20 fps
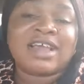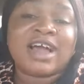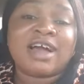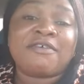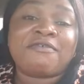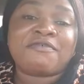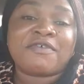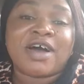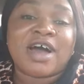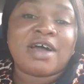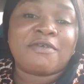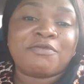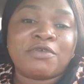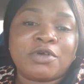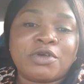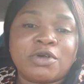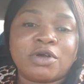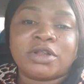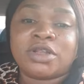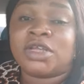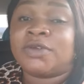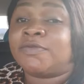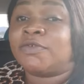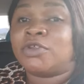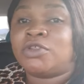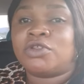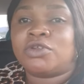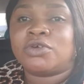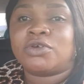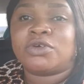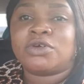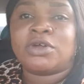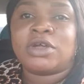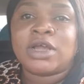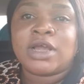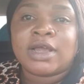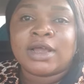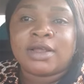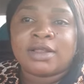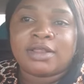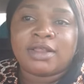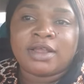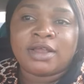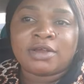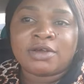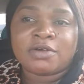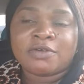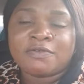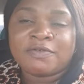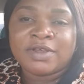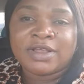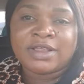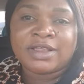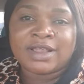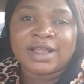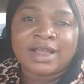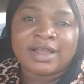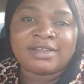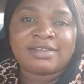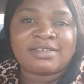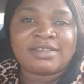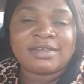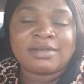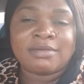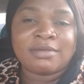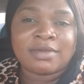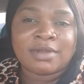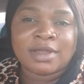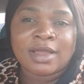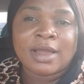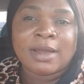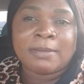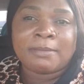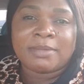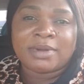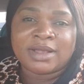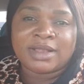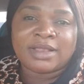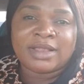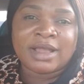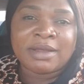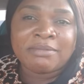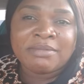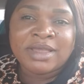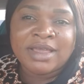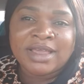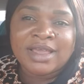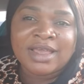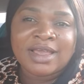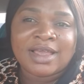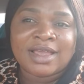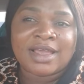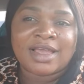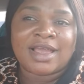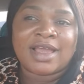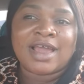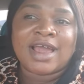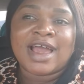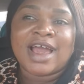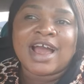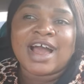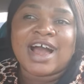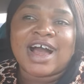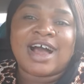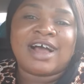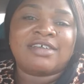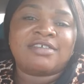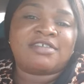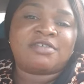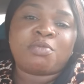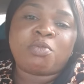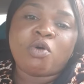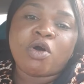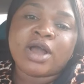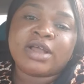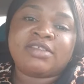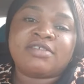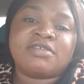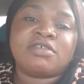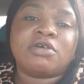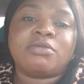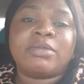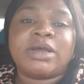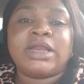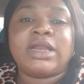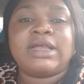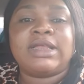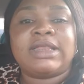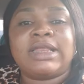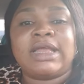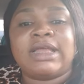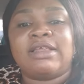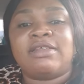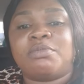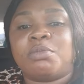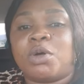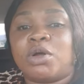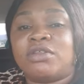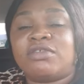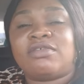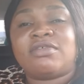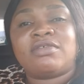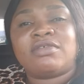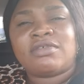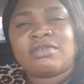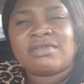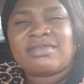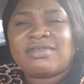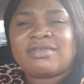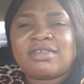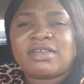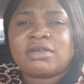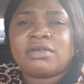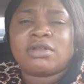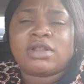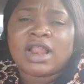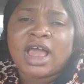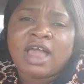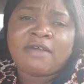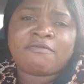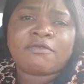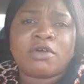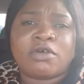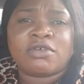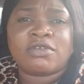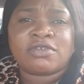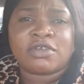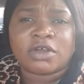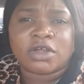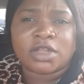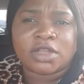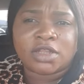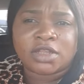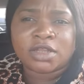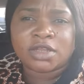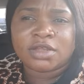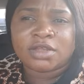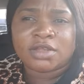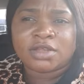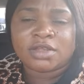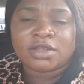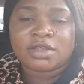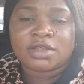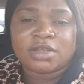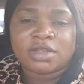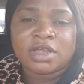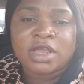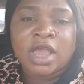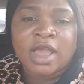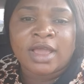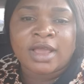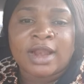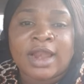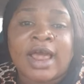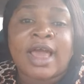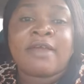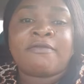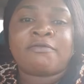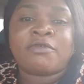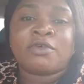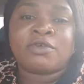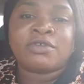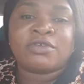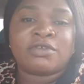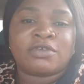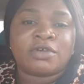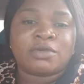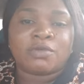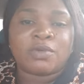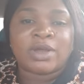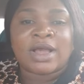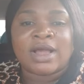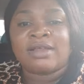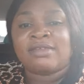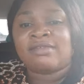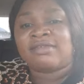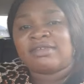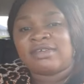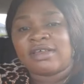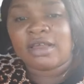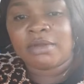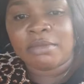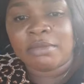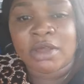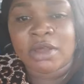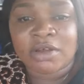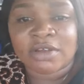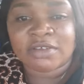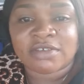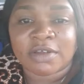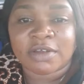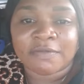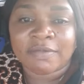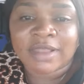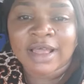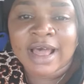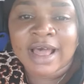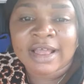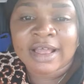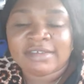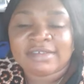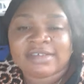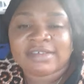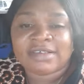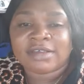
How far have you gone? Even though the COVID-19 pandemic has spoiled so many things, but still life goes on. We can't say because of that